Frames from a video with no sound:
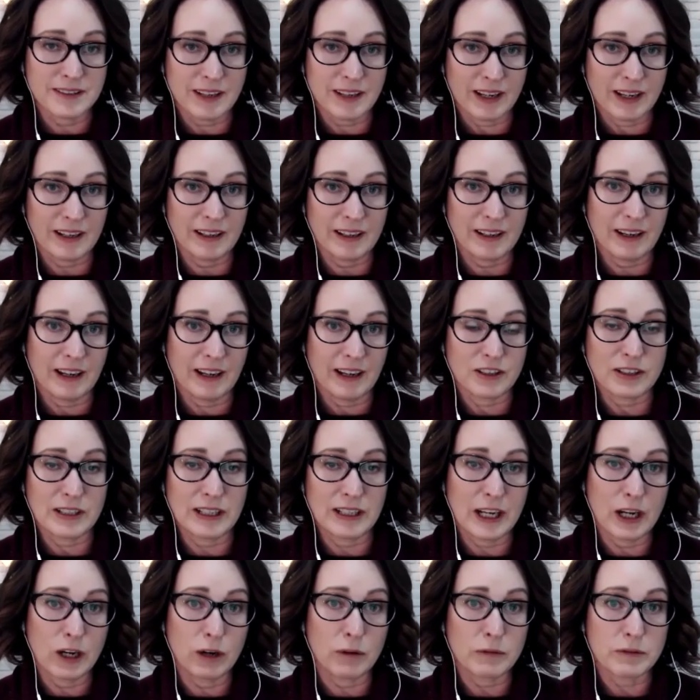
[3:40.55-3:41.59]
They
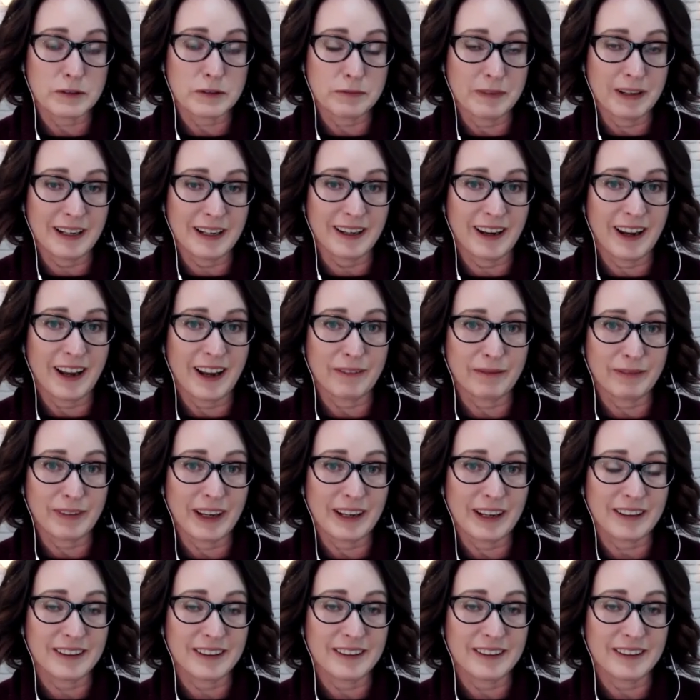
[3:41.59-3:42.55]
actually helped me get